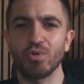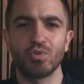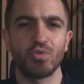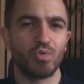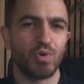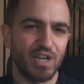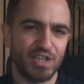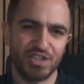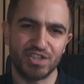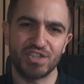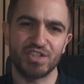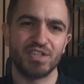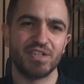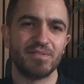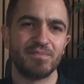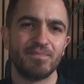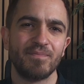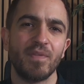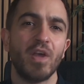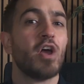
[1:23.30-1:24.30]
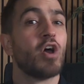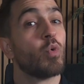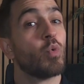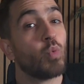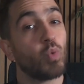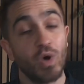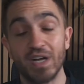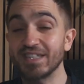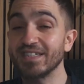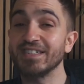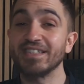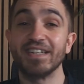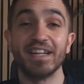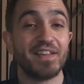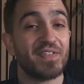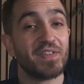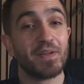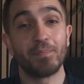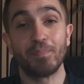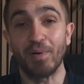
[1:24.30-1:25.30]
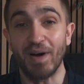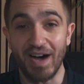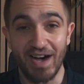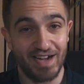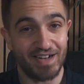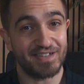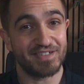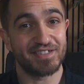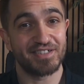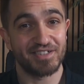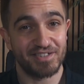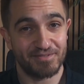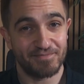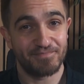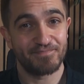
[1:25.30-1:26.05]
question, what's in the box?